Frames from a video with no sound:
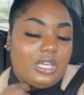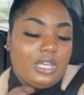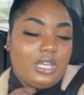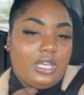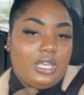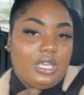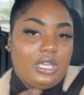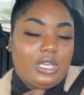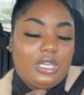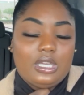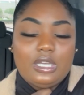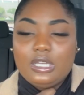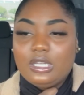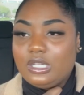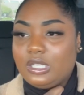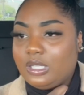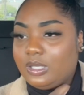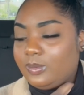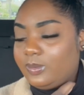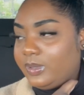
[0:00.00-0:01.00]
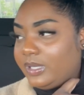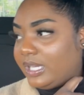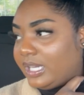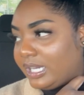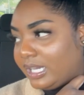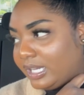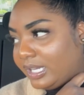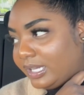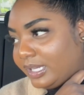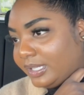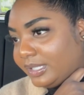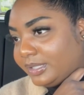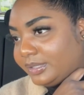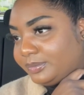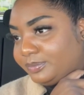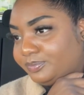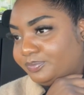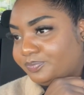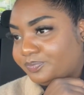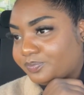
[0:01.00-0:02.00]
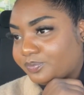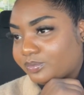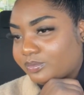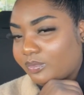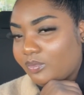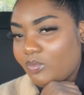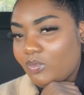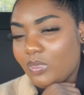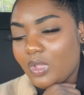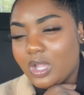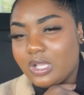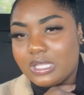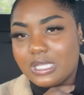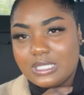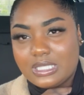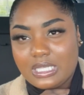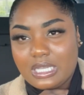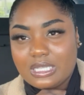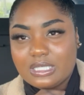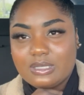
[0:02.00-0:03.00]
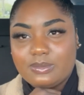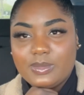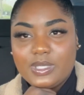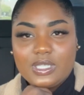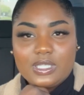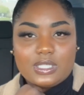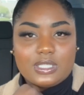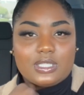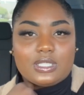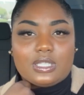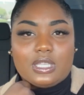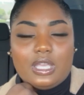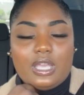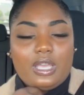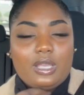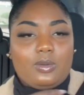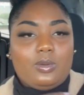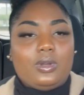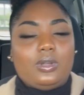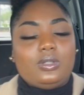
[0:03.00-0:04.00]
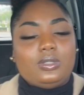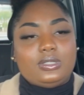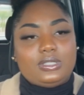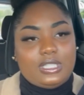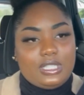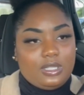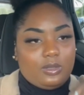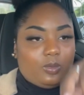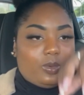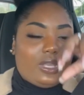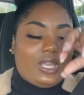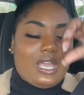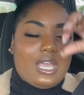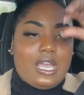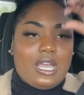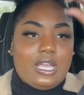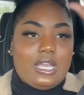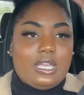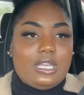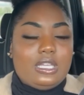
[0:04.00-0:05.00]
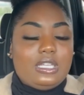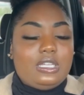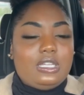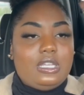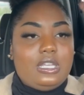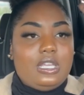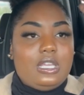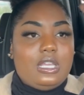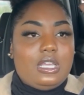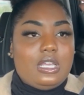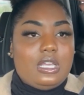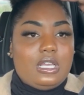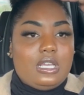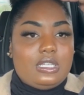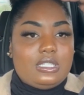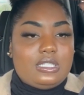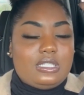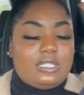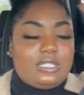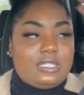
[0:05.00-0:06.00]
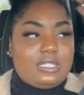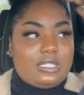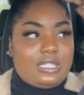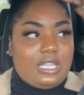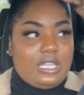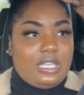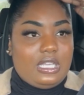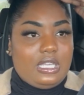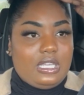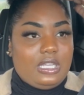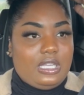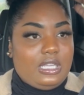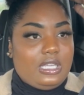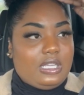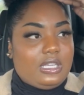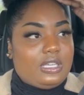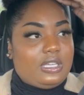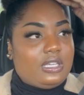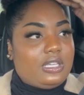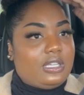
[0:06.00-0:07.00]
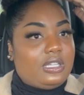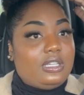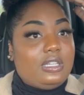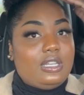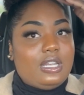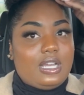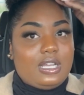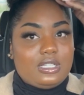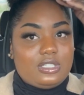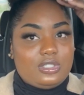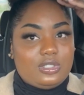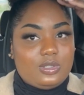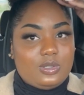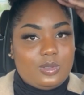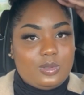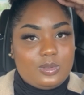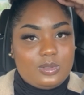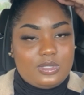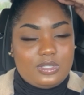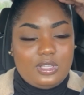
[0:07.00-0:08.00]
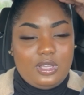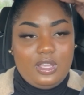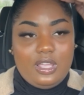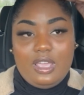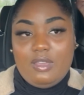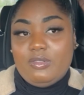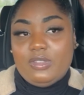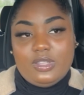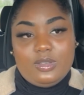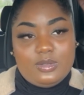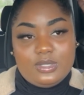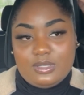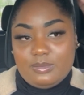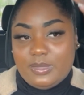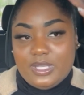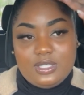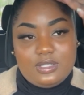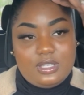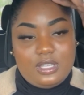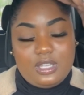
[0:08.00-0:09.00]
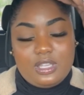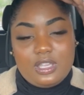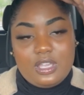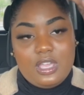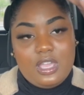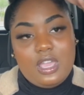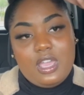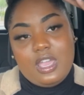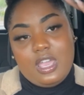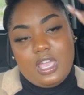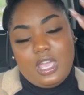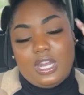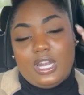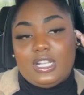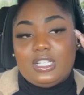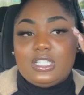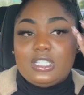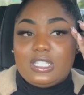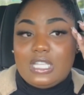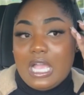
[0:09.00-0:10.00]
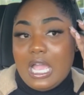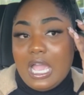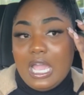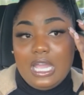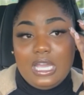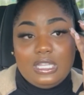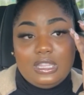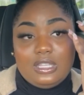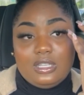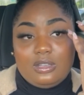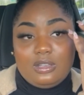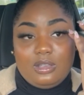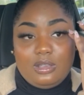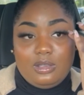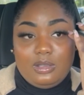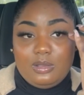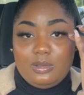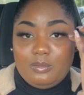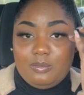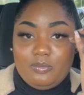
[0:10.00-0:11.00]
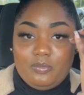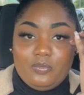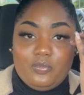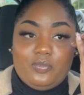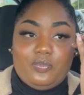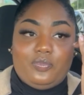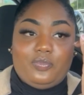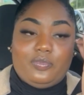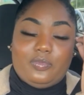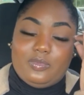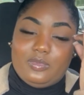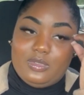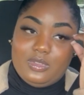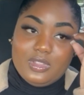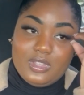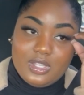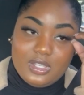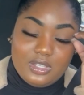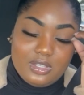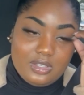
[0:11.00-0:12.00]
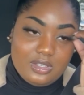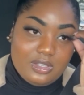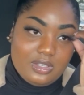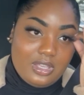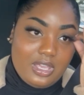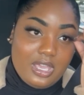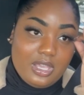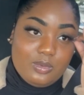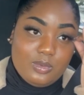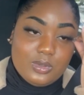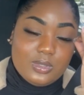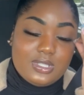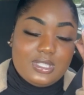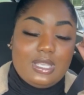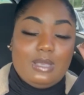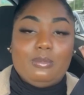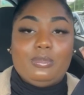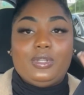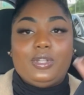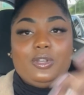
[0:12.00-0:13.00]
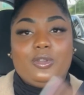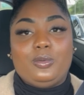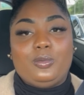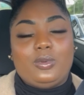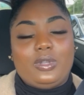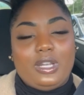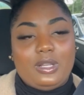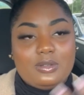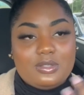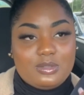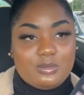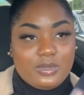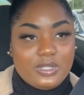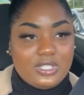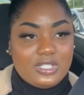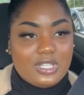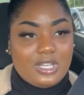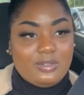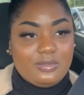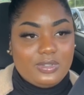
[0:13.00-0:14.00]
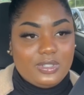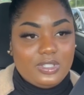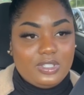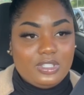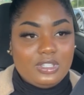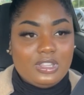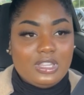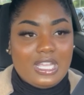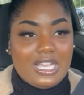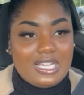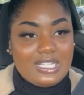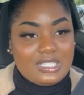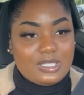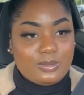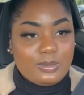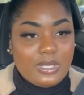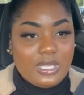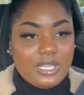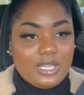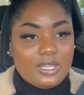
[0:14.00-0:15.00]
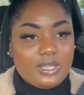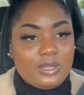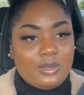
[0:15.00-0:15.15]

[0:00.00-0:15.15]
And we had the Tex-Mex egg rolls, and then we had steak nachos. Everything was amazing. And I just had the um the egg roll sampler when I was with Jaffa last week,